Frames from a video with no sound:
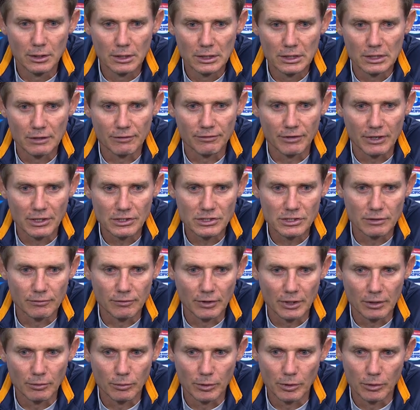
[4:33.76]

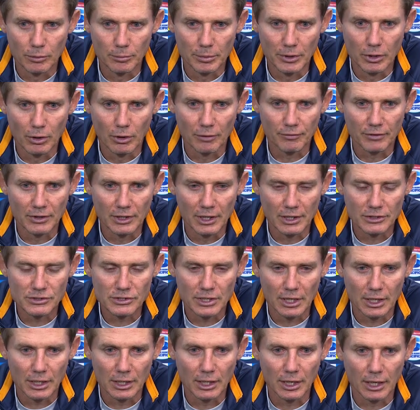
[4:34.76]
defensively we were a bit off in that
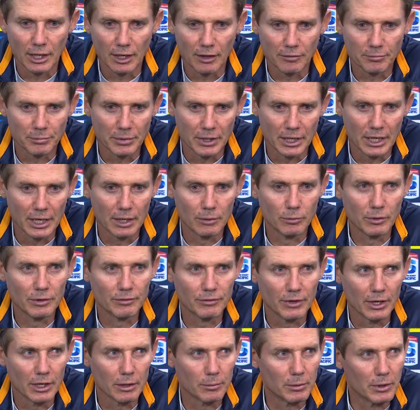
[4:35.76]
second half, but again we
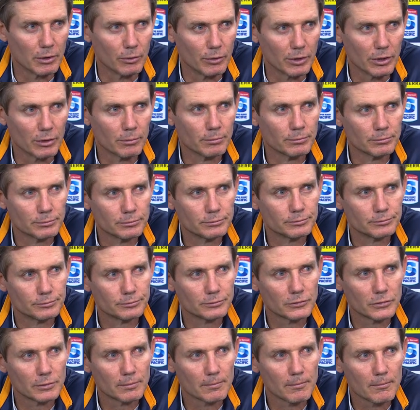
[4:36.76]
found a bit of rhythm.
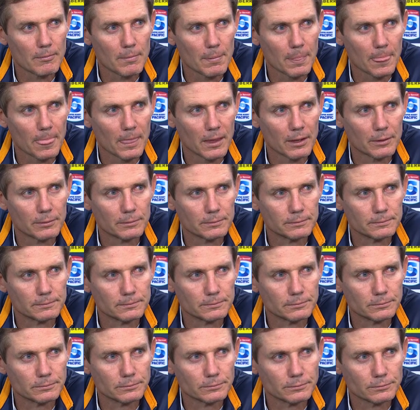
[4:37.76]
Is that just
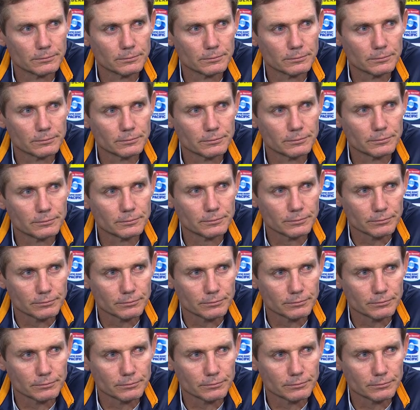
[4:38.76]
a mindset thing?